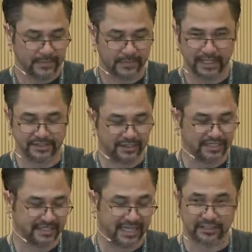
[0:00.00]
Okay, so
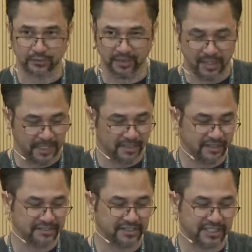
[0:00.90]
that's the actual limit.
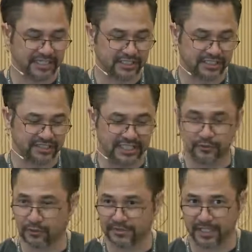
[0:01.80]
This is actually a C
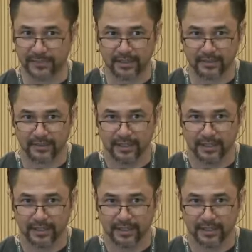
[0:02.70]
groups limit.